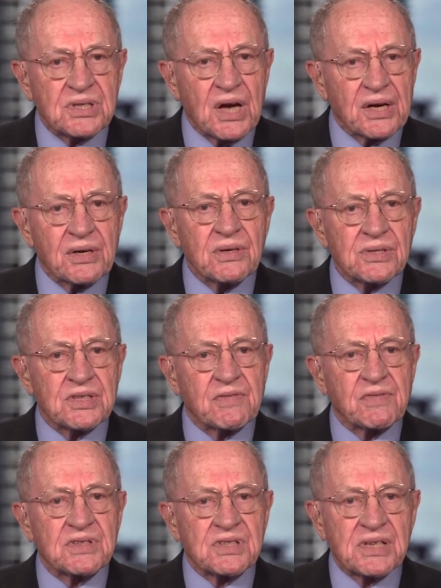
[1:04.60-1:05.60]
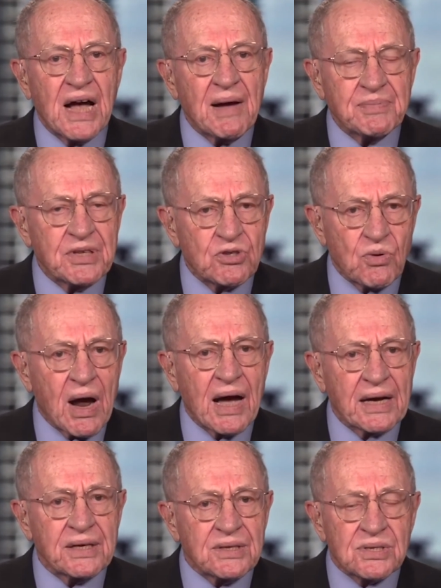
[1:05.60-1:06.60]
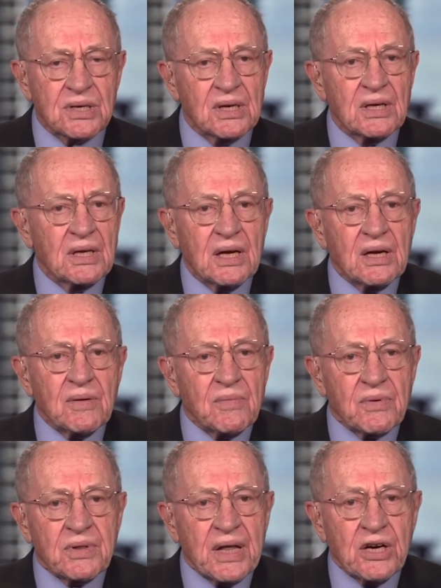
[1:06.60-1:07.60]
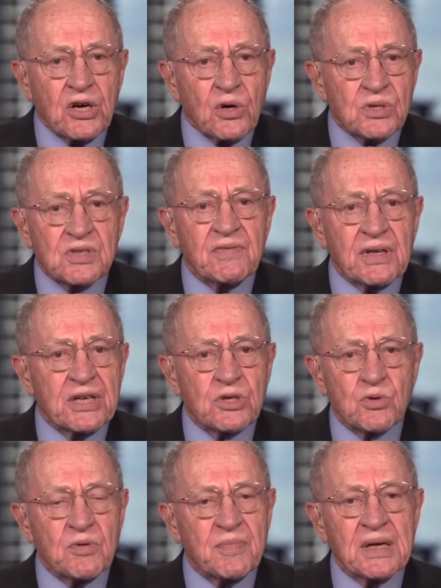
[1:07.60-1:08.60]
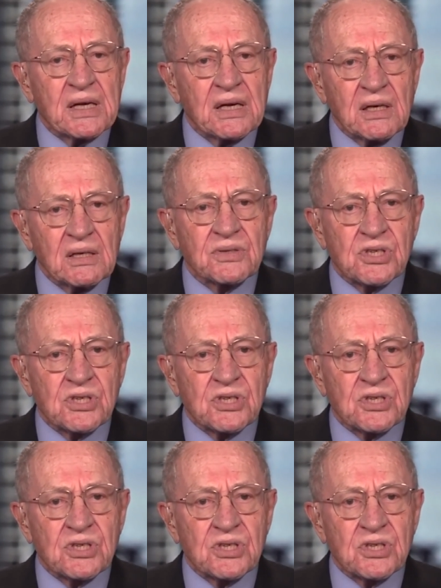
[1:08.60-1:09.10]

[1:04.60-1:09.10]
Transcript: tunnels, if it stopped its rockets, then no civilians would be killed.